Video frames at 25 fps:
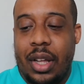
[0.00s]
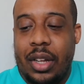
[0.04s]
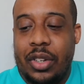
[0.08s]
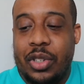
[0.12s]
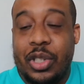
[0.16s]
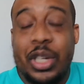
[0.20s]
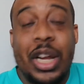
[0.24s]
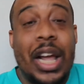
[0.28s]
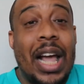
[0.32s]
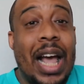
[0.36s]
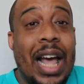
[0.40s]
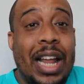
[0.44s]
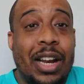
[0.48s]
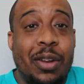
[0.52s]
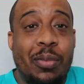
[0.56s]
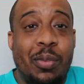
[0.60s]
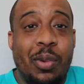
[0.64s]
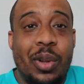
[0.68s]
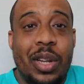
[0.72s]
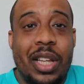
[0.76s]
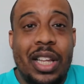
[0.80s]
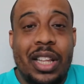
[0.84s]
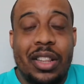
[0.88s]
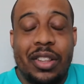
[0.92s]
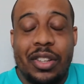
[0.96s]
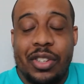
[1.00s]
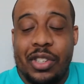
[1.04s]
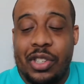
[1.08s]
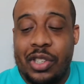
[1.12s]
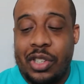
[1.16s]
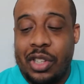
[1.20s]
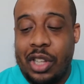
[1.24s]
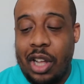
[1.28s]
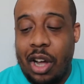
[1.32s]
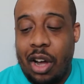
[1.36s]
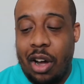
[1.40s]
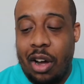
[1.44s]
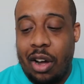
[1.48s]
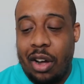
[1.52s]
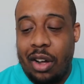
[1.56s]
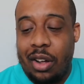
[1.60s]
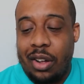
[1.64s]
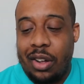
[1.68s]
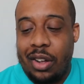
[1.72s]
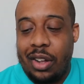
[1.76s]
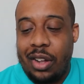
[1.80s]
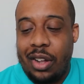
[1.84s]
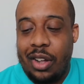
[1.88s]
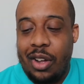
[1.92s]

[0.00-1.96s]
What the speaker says: Che Adam will either start